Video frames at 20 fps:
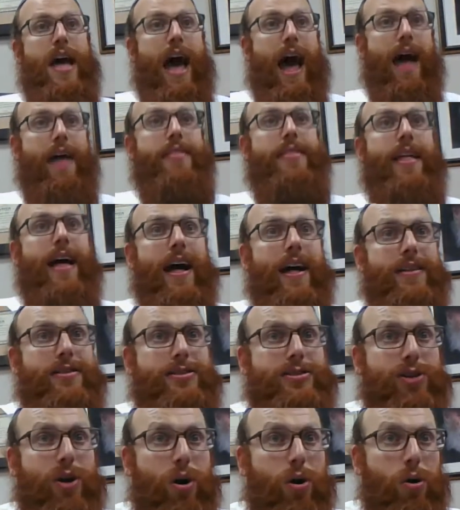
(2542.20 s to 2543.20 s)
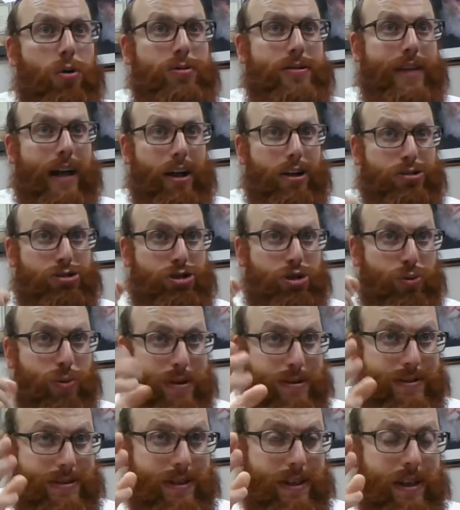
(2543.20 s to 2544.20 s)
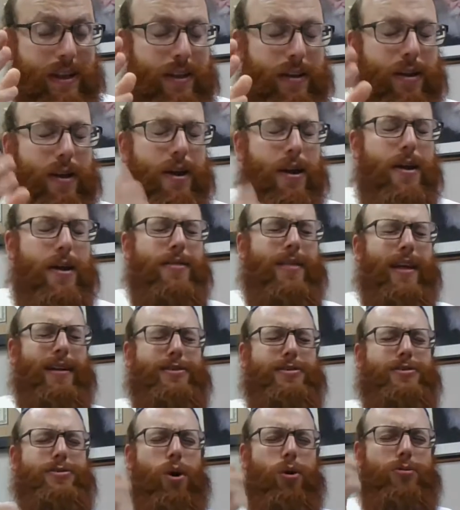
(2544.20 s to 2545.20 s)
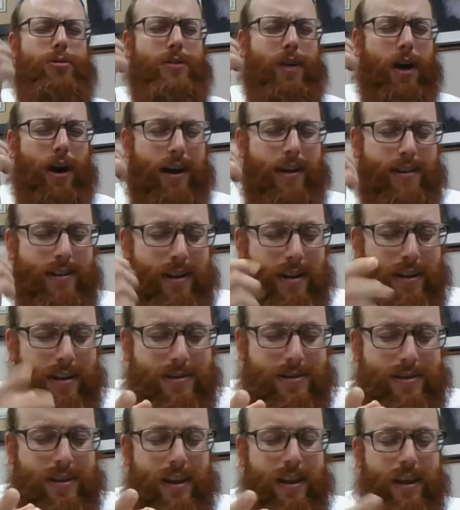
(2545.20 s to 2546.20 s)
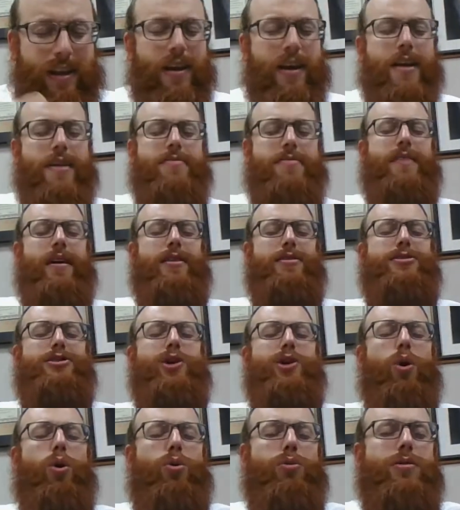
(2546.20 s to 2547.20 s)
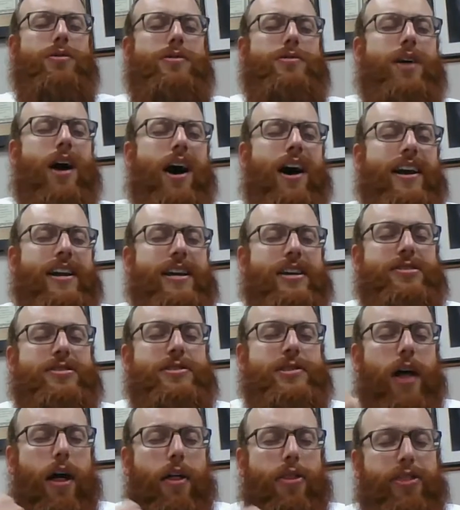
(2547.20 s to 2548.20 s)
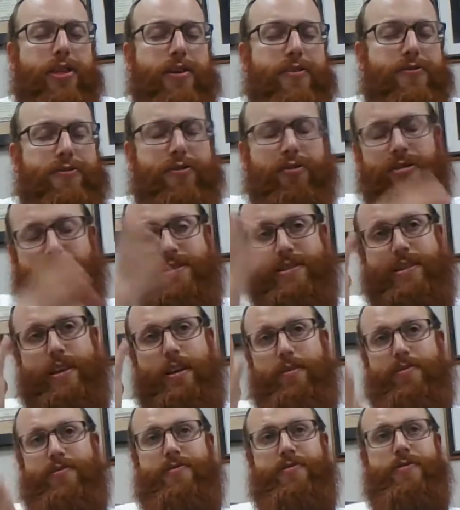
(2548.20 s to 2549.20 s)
And that soul is altruistic, that soul is idealistic, that soul desires nothing for itself.